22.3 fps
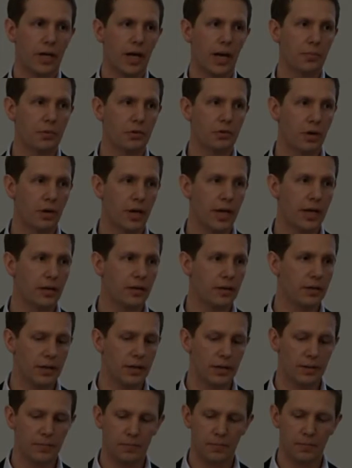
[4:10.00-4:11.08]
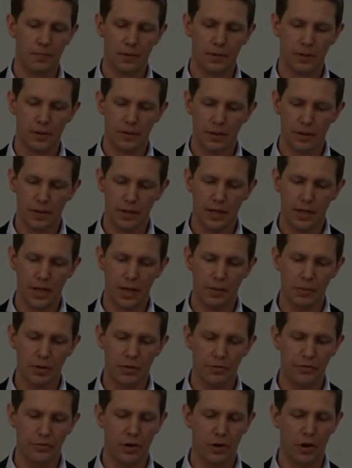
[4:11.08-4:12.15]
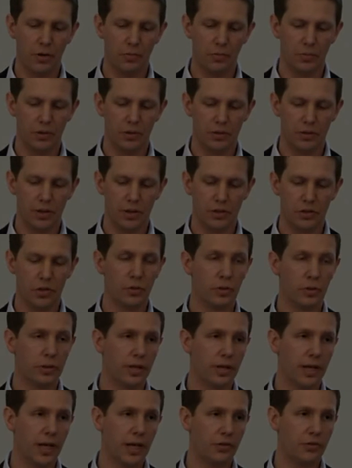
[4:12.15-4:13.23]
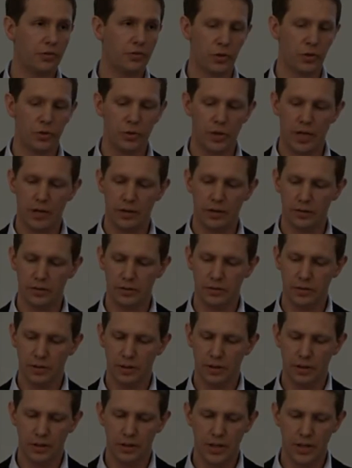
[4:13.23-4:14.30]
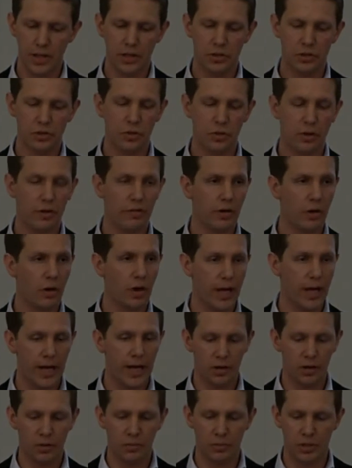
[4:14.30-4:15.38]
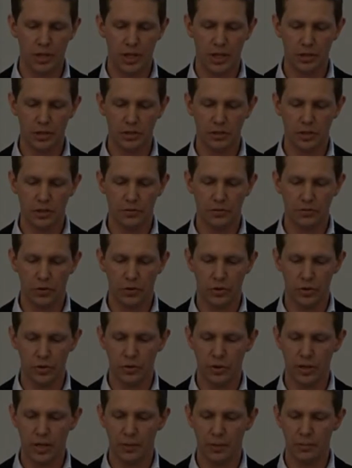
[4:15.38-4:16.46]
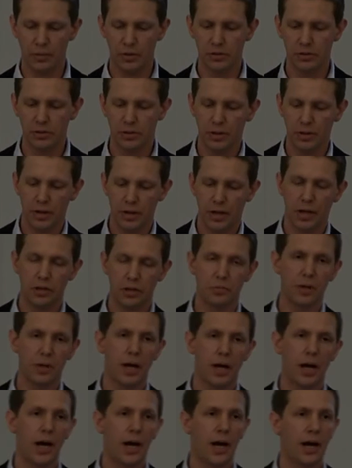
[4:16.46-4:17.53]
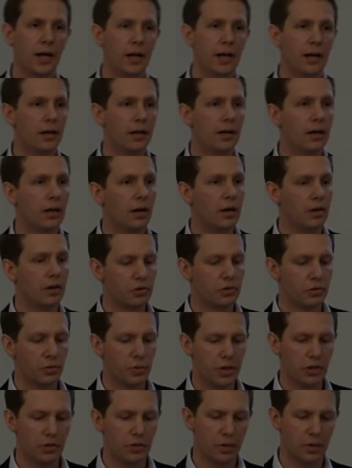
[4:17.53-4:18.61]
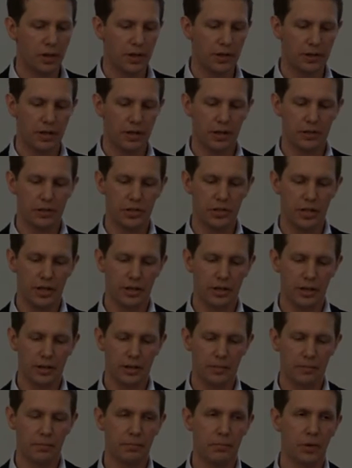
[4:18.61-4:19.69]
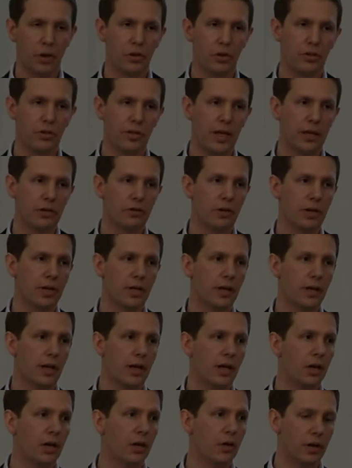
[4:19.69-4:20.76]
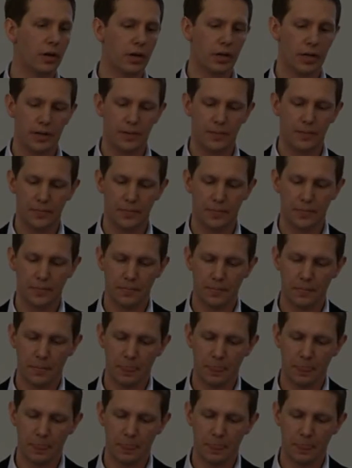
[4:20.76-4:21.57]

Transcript: Recapitulating, it can be affirmed that during the last few years, the issue of accommodation for newcomers has been high on the Swedish political agenda, both nationally and locally.